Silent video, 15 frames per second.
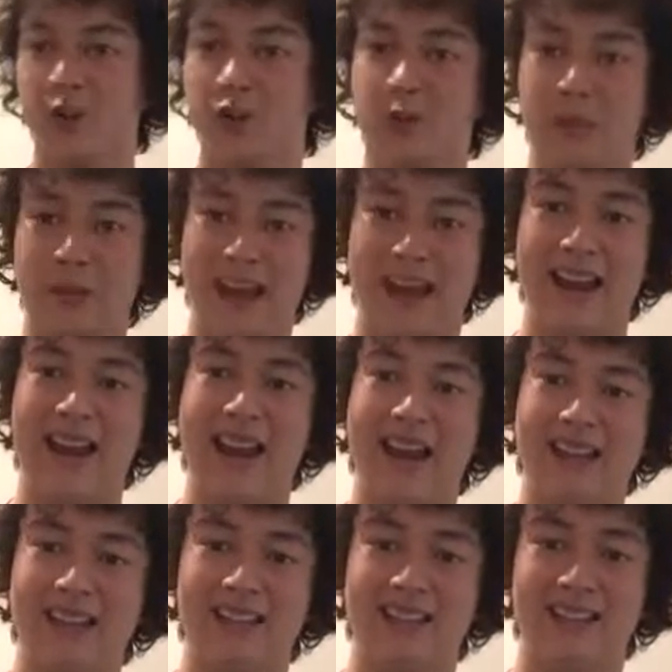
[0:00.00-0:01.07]
who's
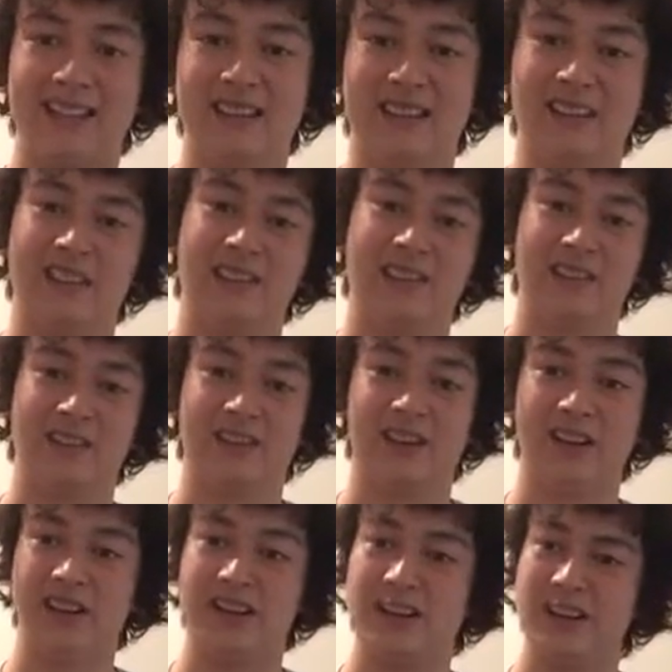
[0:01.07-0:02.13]
badass and
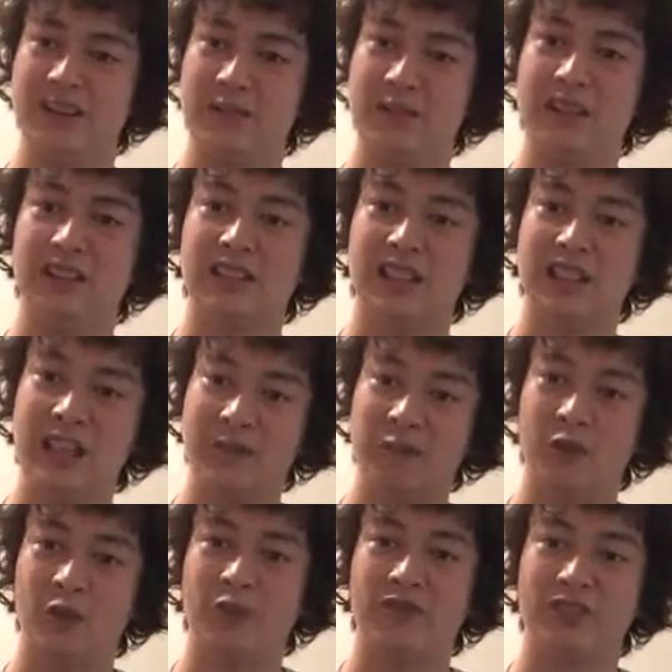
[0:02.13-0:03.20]
fighting demons and
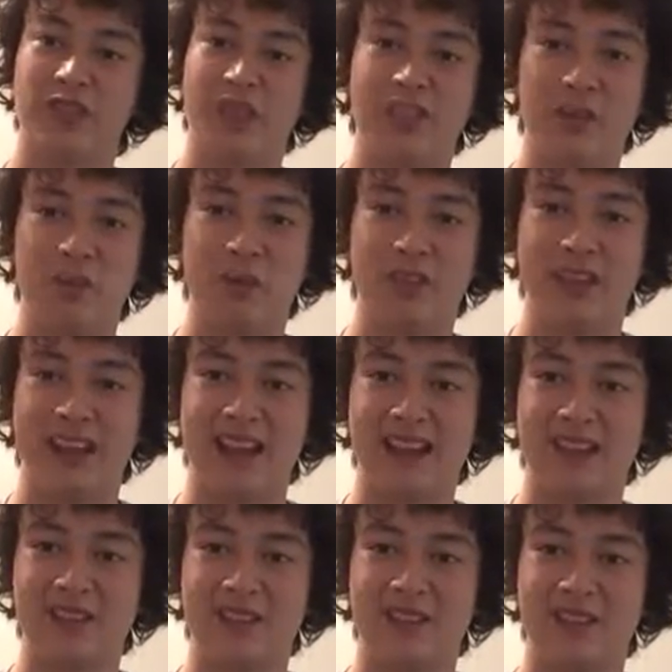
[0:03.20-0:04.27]
full of cheesy
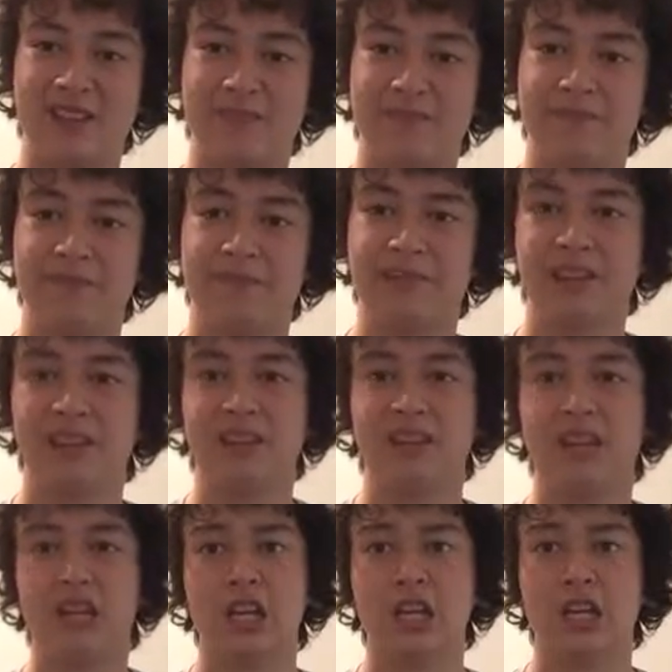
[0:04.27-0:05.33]
one-liners.
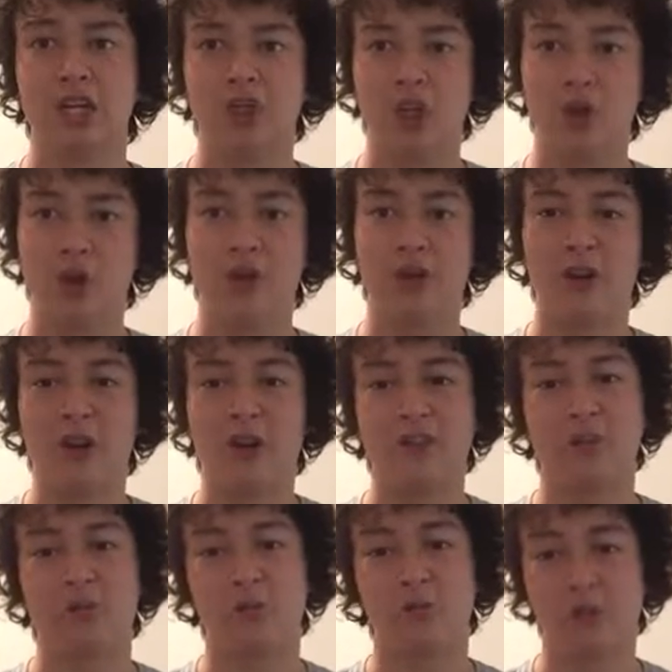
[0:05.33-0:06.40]
So overall,
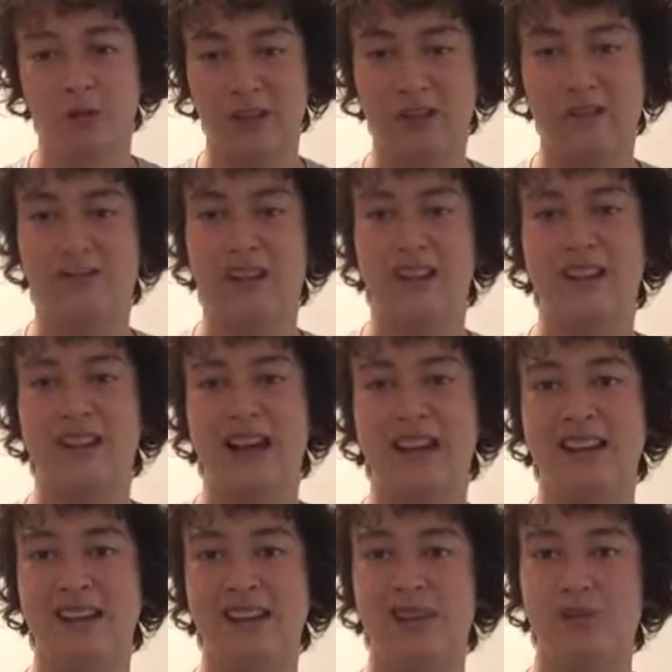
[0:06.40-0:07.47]
it's a really fun
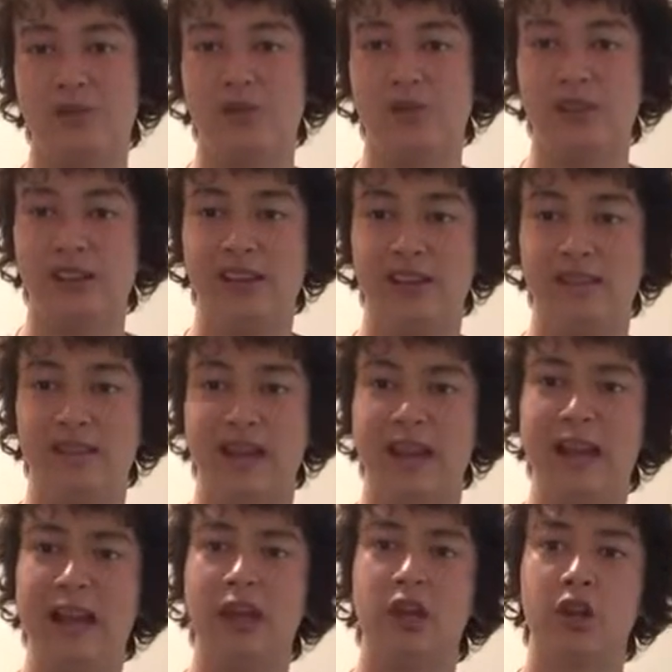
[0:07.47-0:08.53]
90s movie
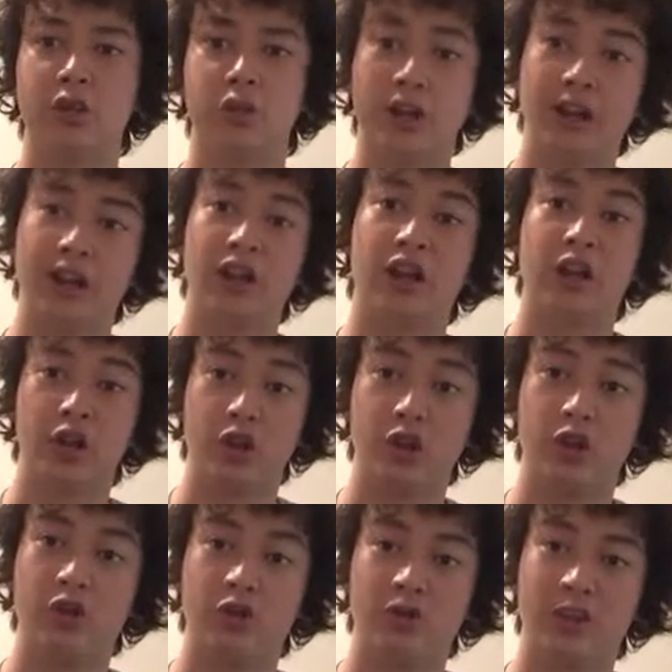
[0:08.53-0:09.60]
and a good way to
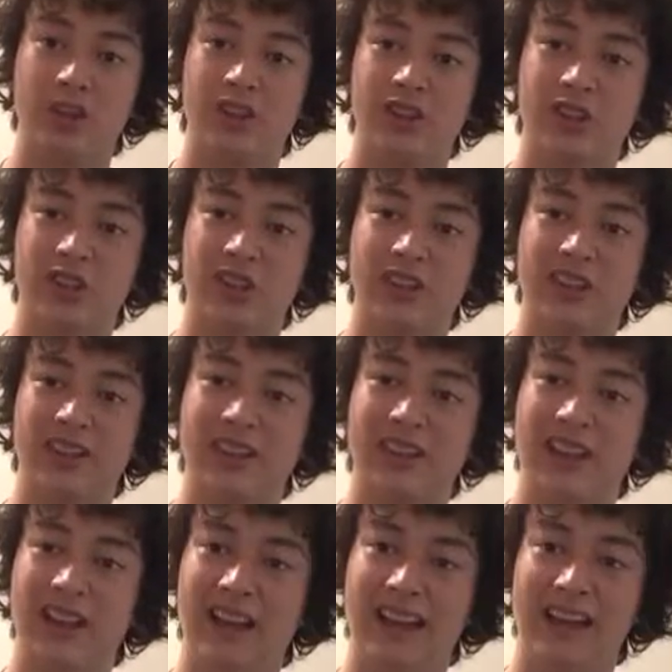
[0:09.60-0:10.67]
conclude the trilogy.
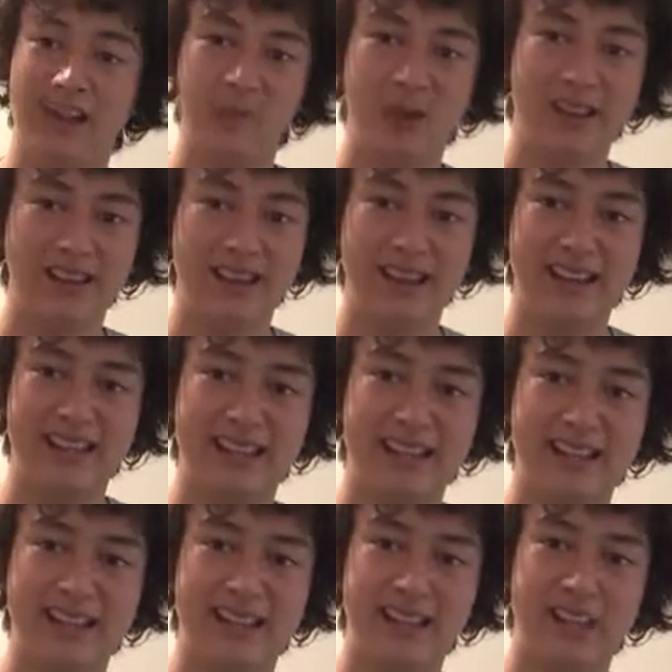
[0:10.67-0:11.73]
And what I liked
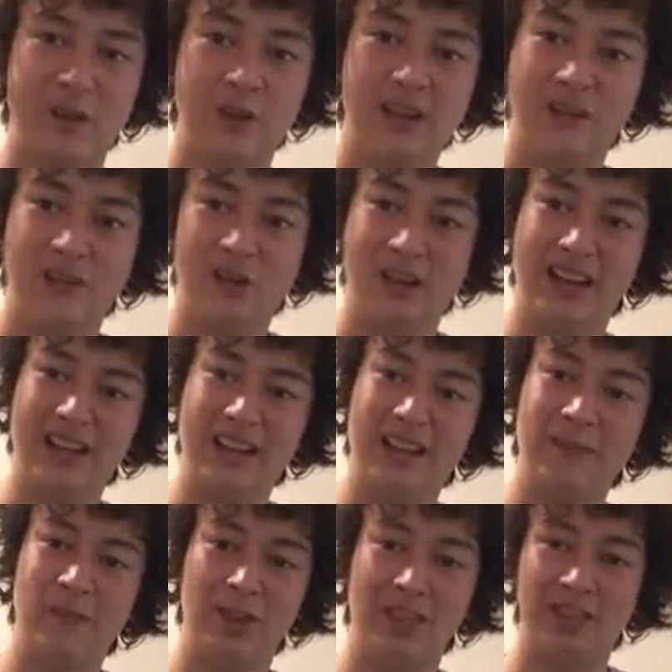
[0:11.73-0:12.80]
is how Evil Dead and
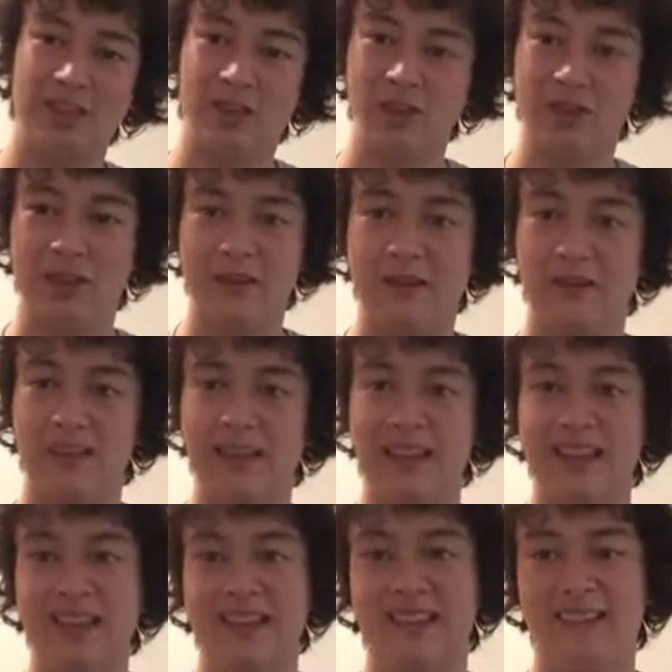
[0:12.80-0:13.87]
Evil Dead 2,
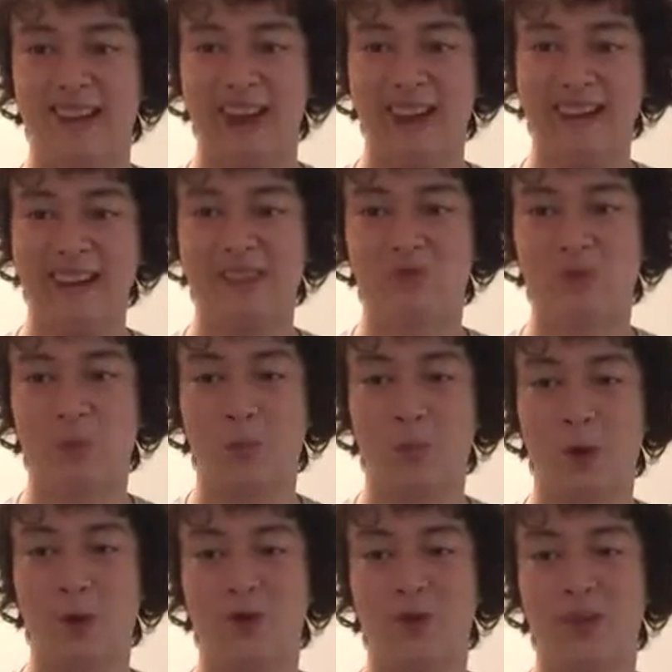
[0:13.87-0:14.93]
their endings were
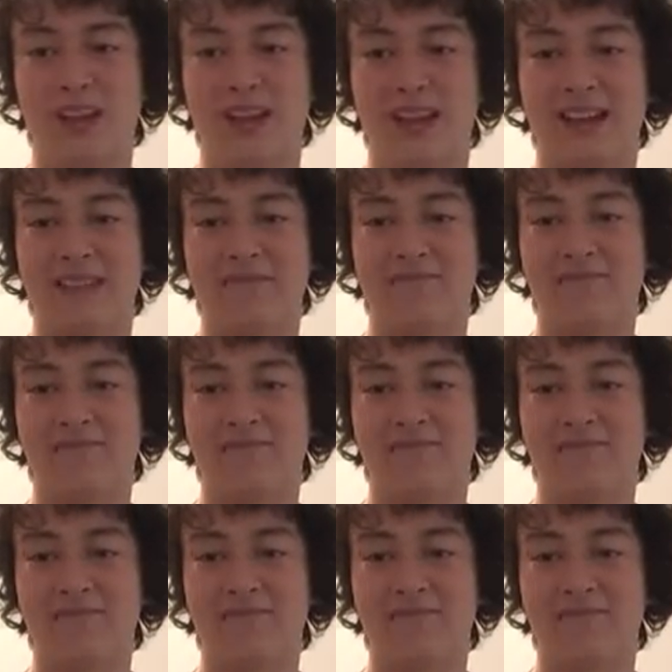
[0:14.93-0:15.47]
both, I